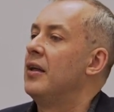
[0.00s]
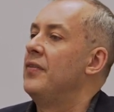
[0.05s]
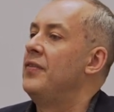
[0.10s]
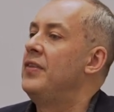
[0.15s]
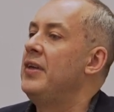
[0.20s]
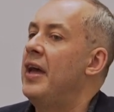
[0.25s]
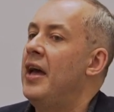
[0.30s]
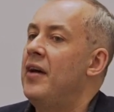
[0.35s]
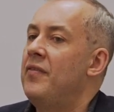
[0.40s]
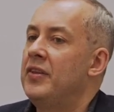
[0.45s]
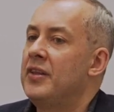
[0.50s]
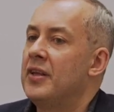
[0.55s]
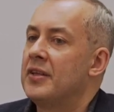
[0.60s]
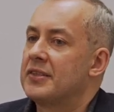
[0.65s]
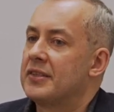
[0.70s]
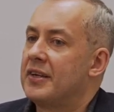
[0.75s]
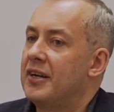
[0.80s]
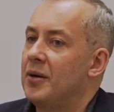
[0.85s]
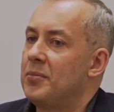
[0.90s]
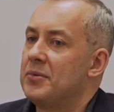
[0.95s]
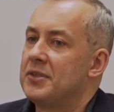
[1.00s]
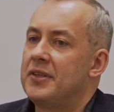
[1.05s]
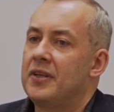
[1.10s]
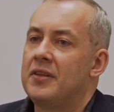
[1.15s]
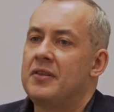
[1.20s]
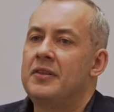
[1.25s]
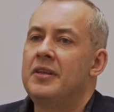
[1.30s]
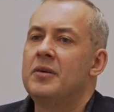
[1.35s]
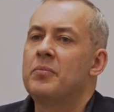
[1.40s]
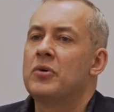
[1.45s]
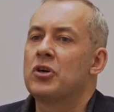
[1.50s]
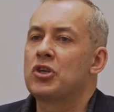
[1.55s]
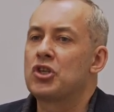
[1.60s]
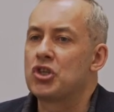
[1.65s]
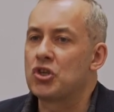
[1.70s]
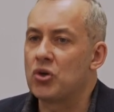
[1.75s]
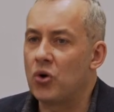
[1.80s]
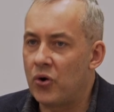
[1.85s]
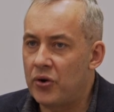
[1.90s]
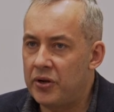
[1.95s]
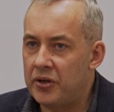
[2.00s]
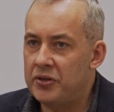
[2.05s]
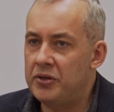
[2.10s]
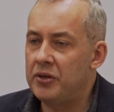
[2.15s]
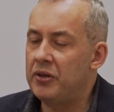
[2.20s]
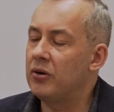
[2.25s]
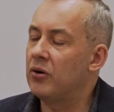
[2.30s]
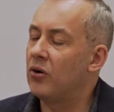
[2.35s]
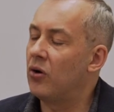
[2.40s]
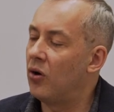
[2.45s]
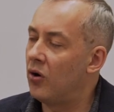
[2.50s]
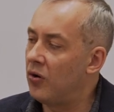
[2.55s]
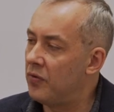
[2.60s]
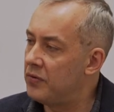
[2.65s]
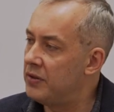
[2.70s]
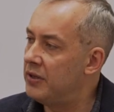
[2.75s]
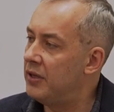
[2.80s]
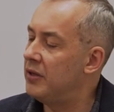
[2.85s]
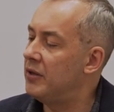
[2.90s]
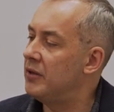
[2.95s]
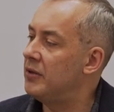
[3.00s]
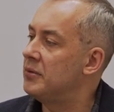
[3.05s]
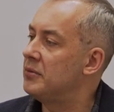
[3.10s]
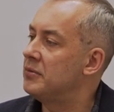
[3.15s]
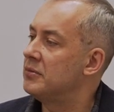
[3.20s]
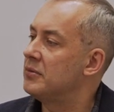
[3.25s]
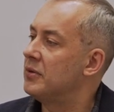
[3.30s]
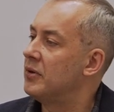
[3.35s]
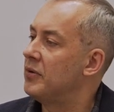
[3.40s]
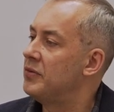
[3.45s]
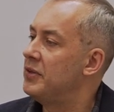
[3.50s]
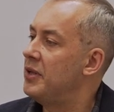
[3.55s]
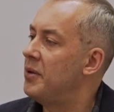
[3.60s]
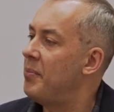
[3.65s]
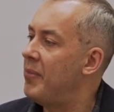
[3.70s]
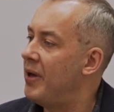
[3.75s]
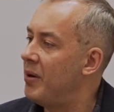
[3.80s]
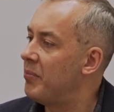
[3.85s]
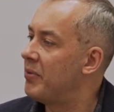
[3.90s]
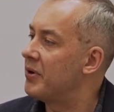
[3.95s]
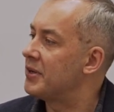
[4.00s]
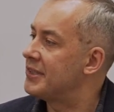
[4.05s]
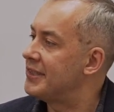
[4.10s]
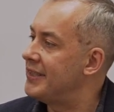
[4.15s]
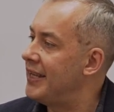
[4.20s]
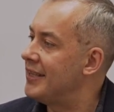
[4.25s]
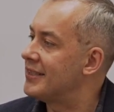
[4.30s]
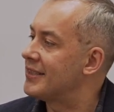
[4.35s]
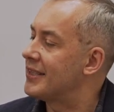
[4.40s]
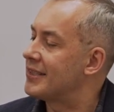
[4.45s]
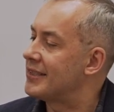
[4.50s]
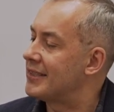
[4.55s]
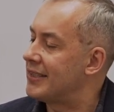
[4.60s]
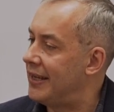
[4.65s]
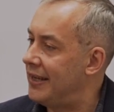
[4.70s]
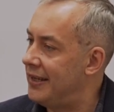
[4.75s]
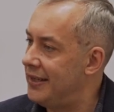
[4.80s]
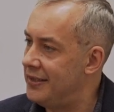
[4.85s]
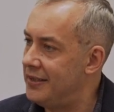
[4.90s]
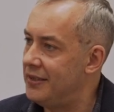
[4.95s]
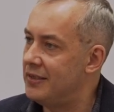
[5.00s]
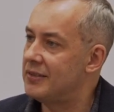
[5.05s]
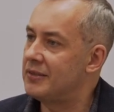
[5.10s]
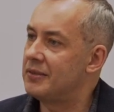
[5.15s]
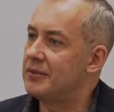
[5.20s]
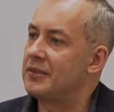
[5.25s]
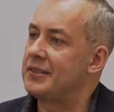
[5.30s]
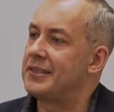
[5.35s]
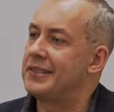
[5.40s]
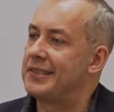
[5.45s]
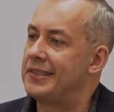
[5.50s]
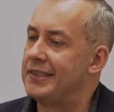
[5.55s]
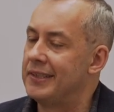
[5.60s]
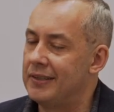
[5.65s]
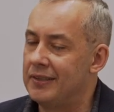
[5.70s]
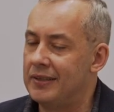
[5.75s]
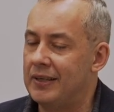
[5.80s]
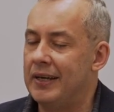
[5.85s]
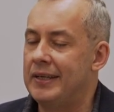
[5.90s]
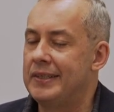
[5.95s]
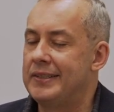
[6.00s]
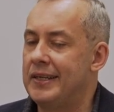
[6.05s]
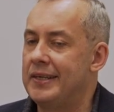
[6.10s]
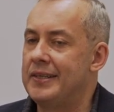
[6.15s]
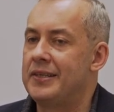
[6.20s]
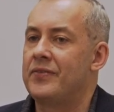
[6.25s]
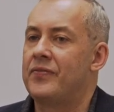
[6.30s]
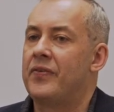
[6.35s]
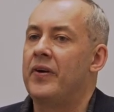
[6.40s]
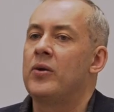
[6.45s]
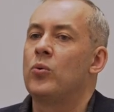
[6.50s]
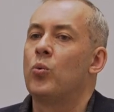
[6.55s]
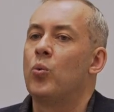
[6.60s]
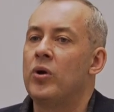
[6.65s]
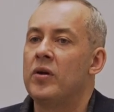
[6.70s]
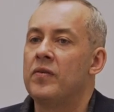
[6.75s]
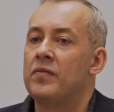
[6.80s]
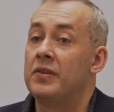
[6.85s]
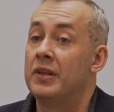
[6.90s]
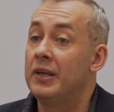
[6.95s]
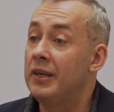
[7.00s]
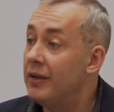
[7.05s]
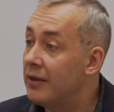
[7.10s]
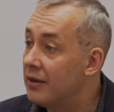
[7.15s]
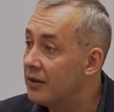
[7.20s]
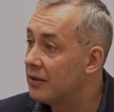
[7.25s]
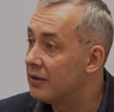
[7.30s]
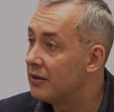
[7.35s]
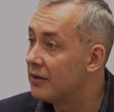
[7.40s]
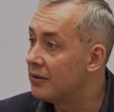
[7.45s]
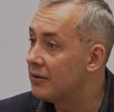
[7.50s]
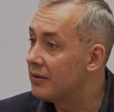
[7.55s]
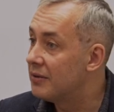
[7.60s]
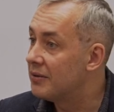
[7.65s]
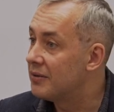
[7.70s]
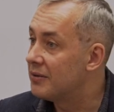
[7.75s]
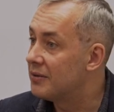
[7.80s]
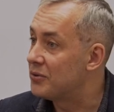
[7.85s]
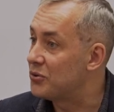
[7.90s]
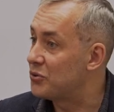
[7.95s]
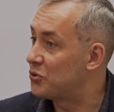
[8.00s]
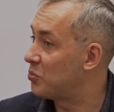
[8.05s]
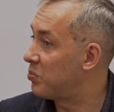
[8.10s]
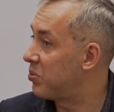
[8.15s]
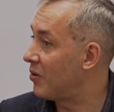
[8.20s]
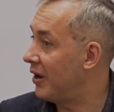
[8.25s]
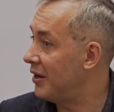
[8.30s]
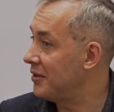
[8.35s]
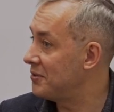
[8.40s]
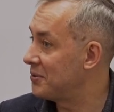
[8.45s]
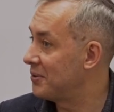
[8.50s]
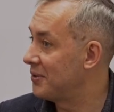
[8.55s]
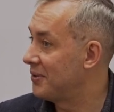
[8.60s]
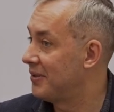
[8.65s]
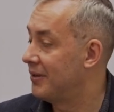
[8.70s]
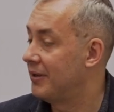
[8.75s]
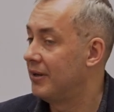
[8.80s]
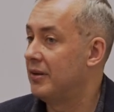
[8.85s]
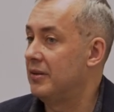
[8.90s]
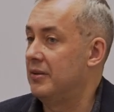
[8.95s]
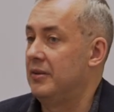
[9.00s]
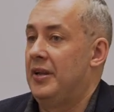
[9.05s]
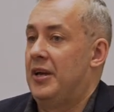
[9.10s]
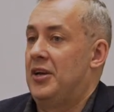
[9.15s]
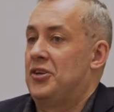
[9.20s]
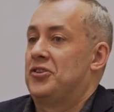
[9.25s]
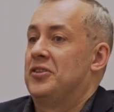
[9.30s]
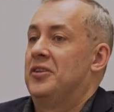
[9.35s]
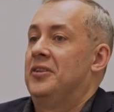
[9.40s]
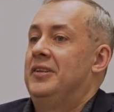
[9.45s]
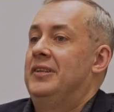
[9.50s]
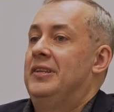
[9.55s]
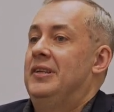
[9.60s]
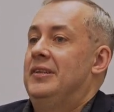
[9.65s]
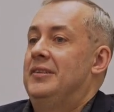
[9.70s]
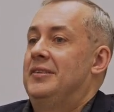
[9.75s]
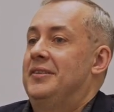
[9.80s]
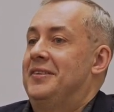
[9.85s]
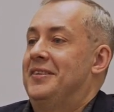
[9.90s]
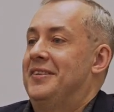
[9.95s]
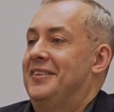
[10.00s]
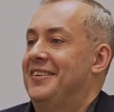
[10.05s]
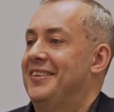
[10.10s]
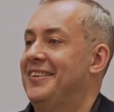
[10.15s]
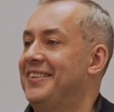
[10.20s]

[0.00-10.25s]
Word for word: the evidence comes that the majority of the of the member state societies still identify with the surprise national identity.